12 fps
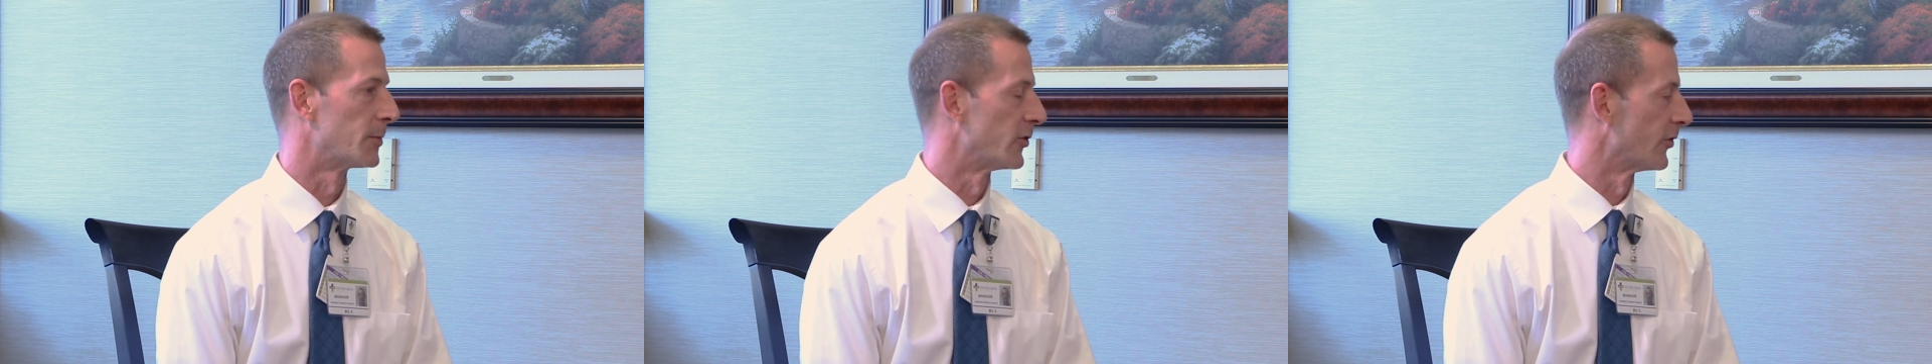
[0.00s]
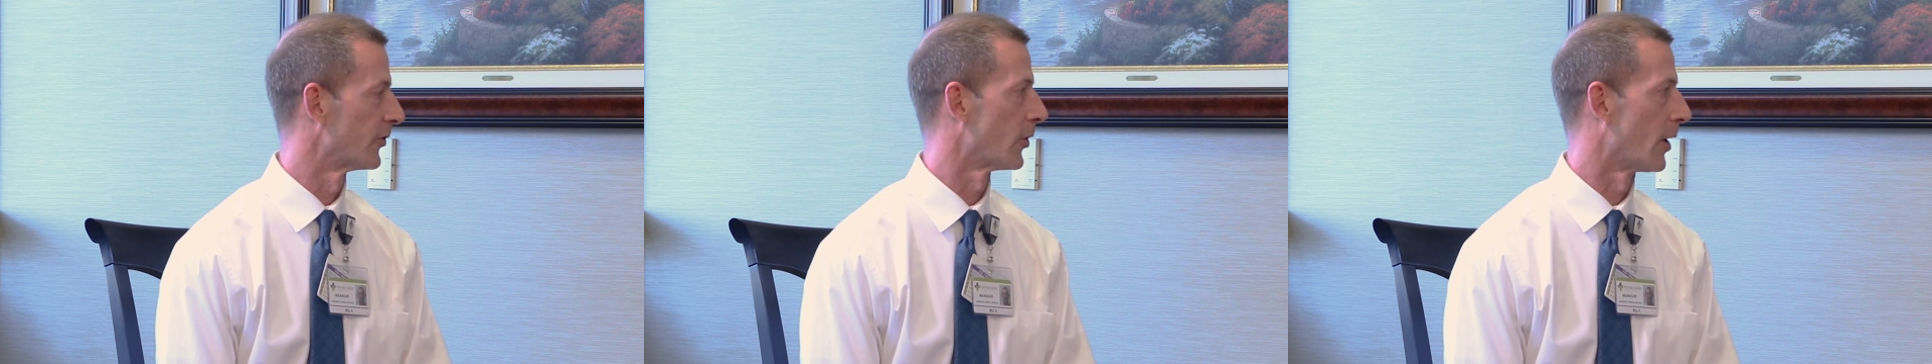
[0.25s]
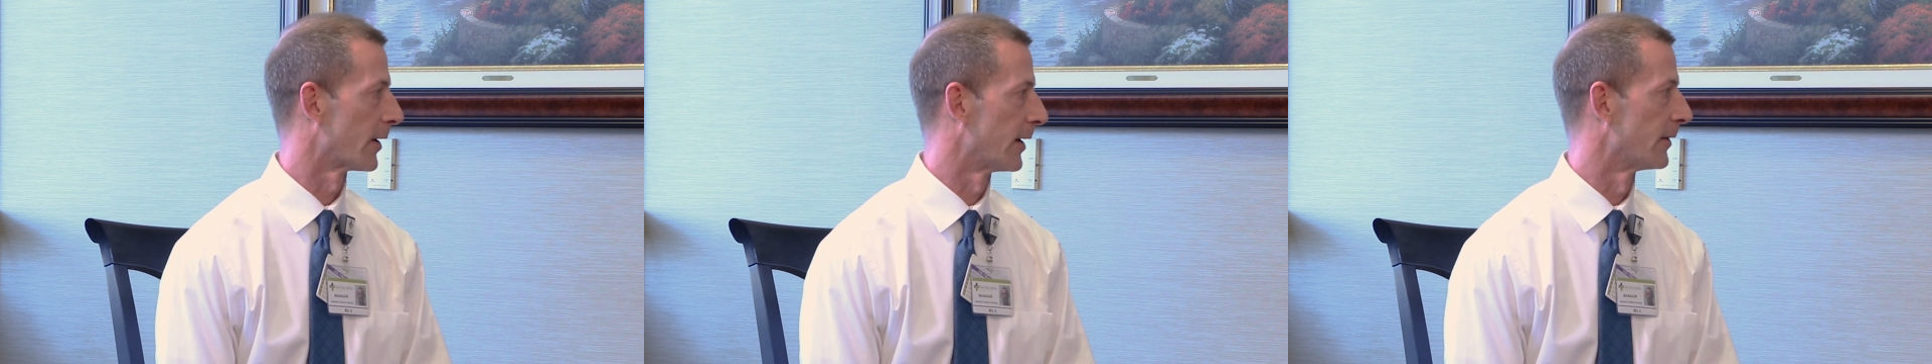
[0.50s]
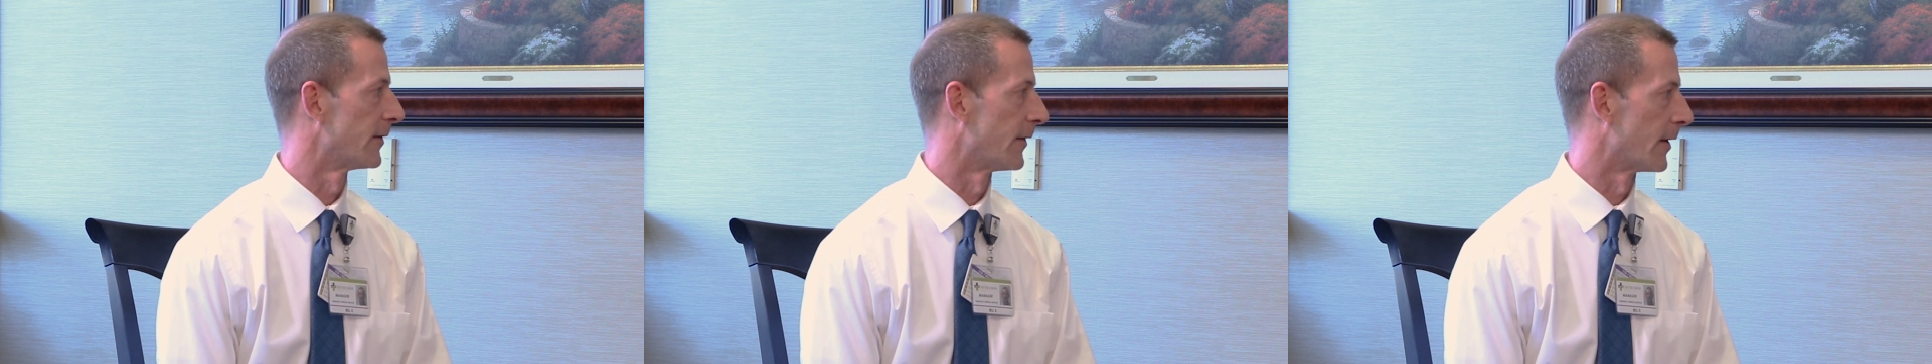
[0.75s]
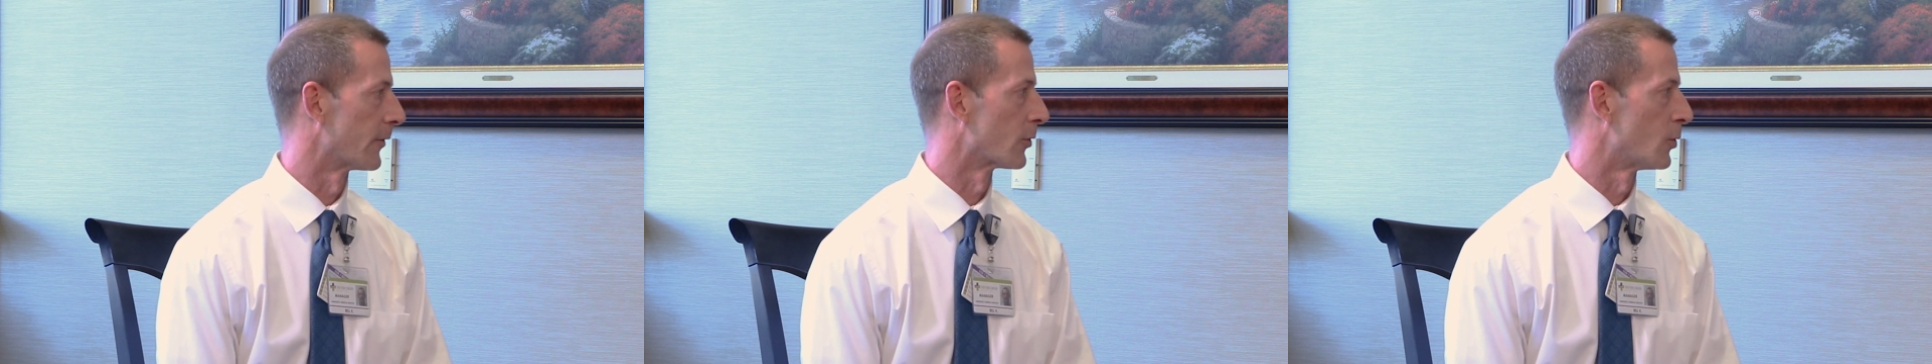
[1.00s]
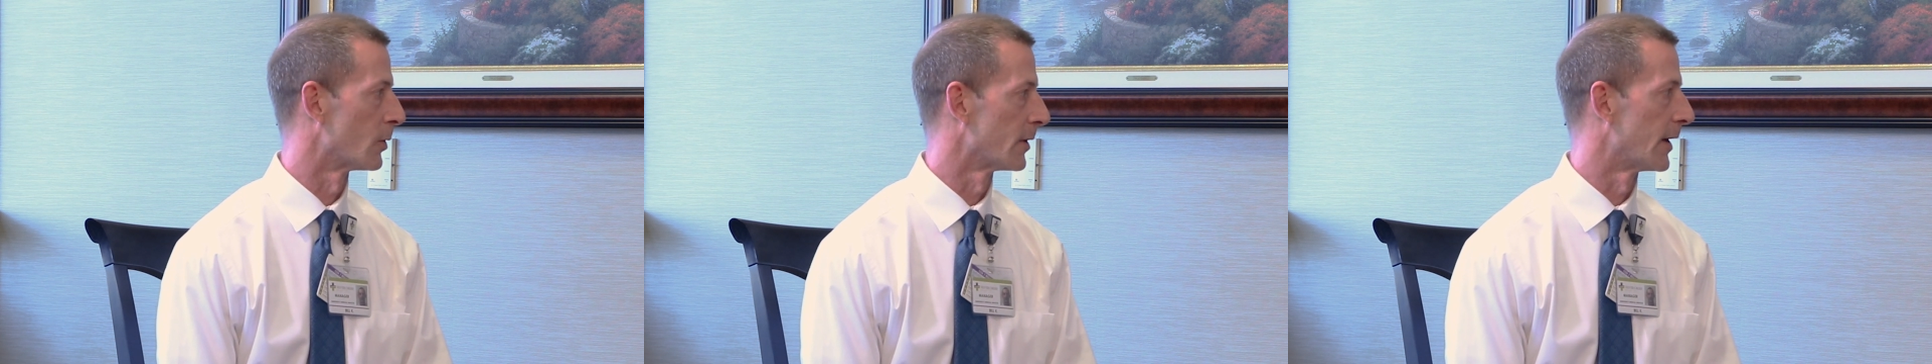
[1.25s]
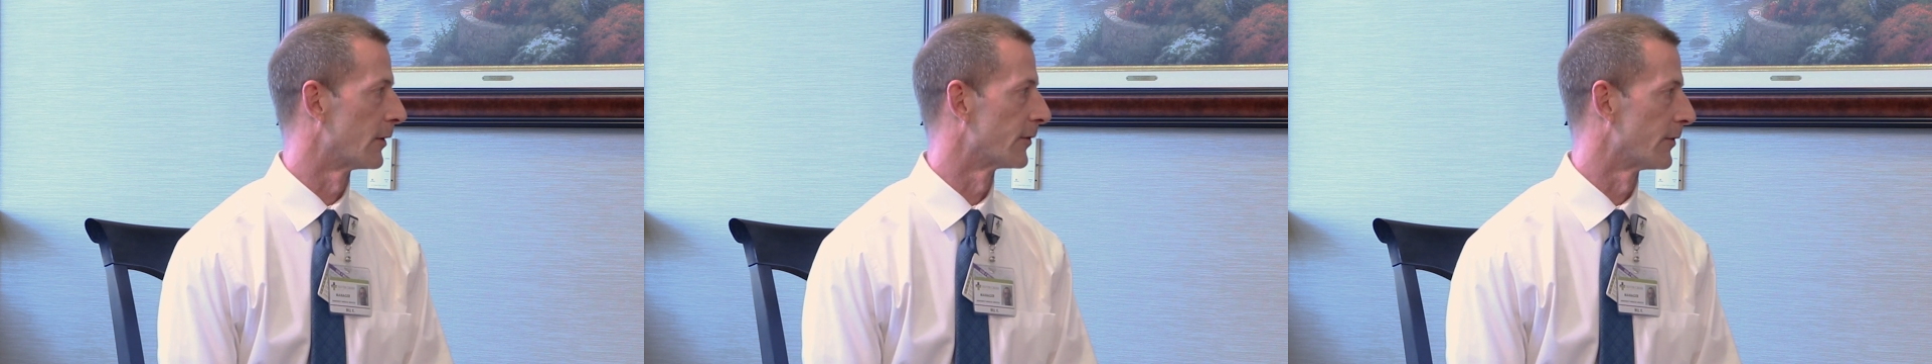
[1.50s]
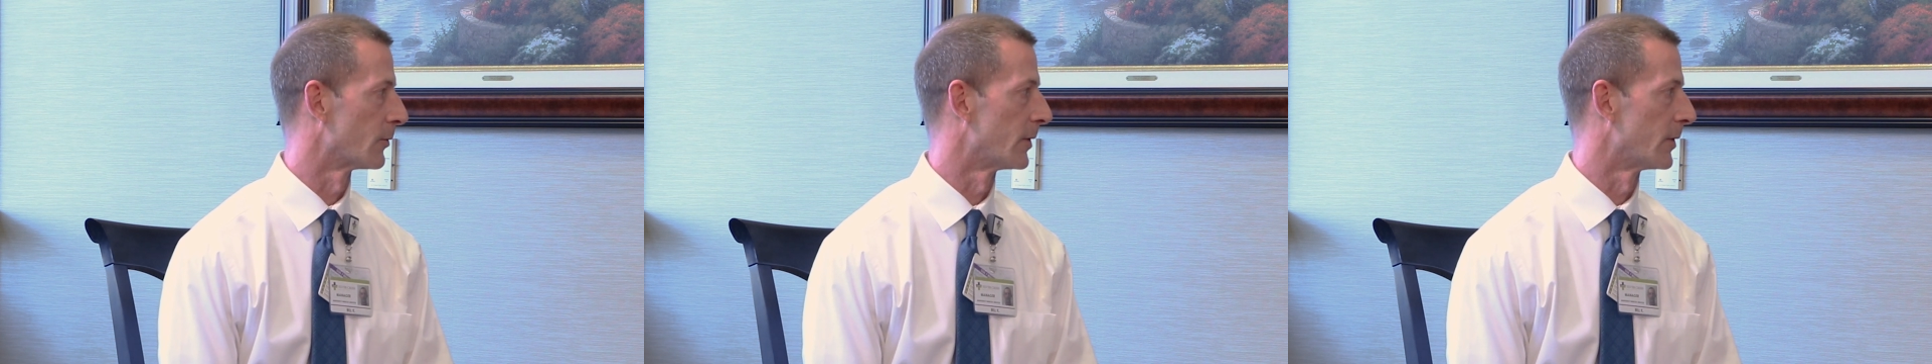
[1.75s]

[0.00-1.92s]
but just talking to the other coordinators in the